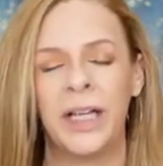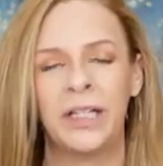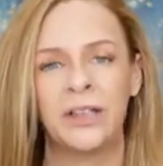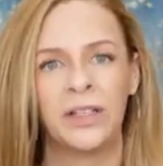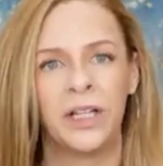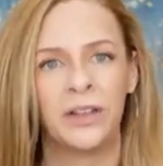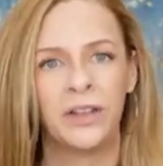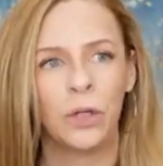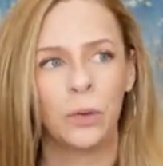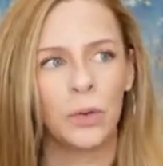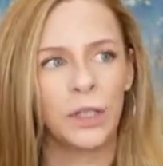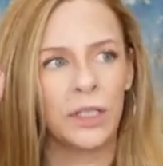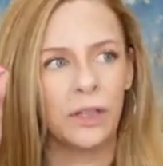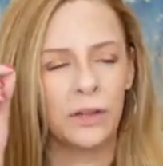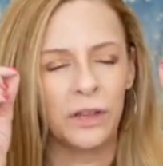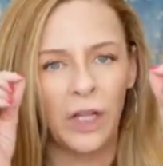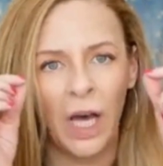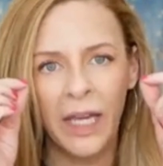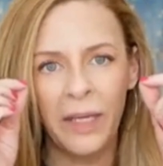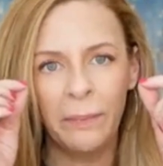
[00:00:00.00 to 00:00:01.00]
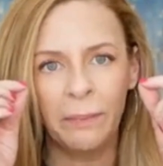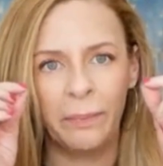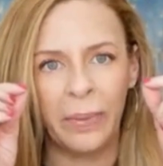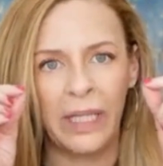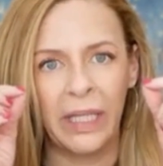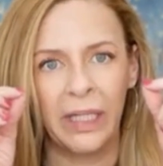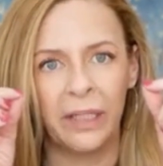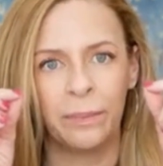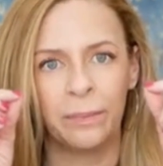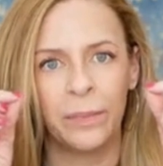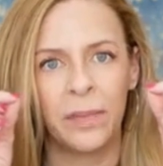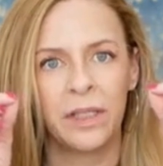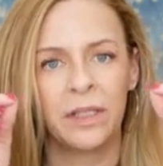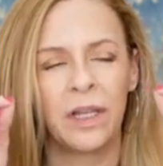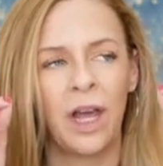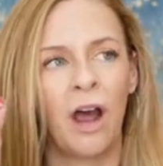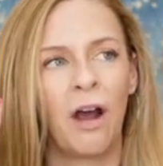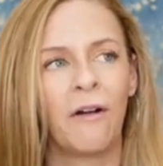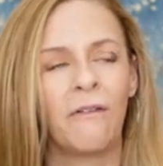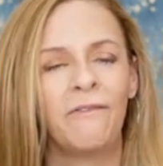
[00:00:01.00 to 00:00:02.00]
is that those light
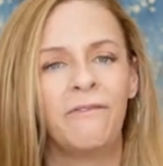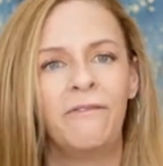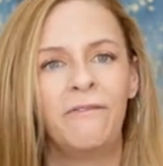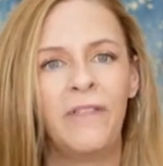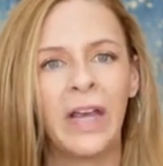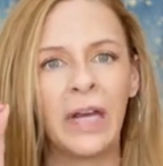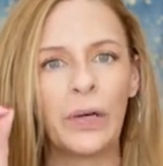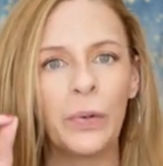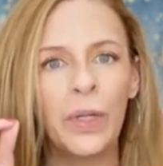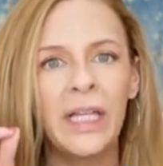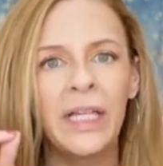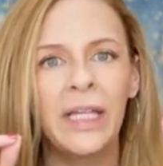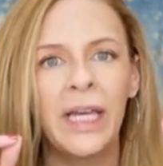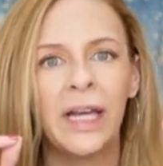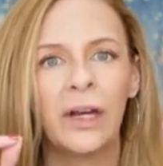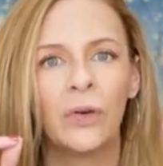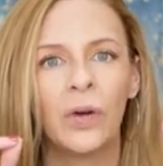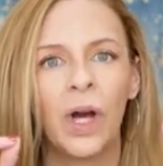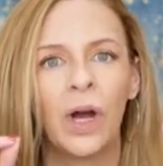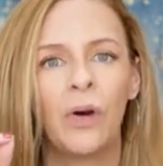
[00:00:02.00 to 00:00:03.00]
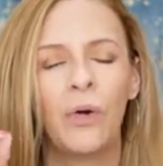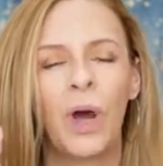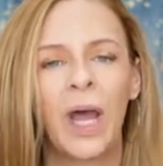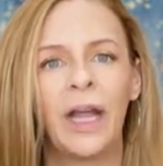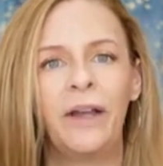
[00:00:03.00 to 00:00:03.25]
beams are very narrow